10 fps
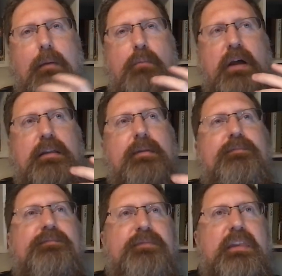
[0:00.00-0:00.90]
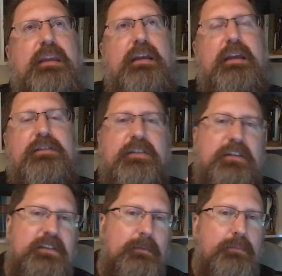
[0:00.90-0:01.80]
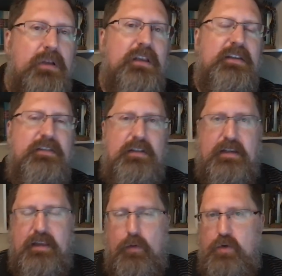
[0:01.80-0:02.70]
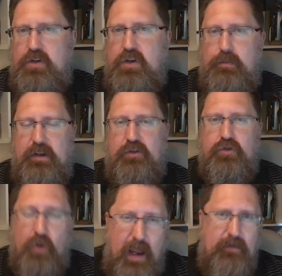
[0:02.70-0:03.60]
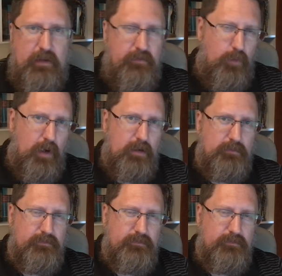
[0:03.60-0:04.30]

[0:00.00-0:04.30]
but it's the simplicity that we should be striving for.